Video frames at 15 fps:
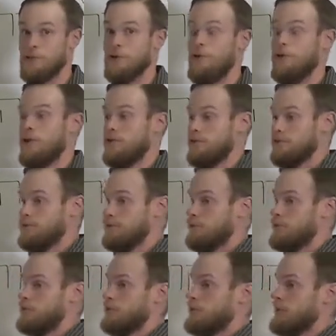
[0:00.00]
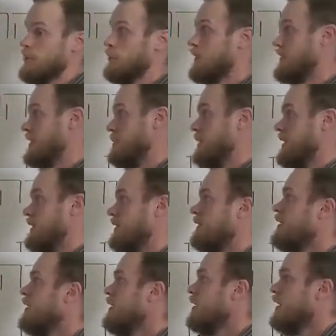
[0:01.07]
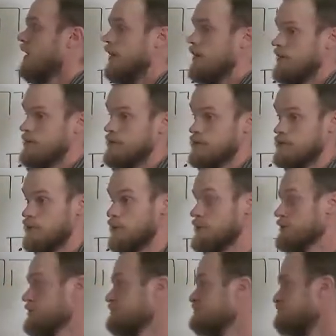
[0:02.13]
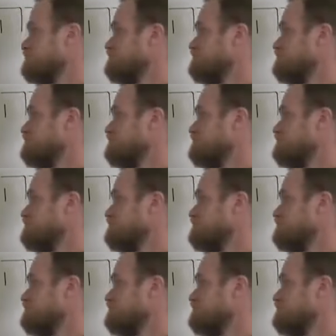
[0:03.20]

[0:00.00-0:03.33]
to go on for interpreting what they mean in this verse.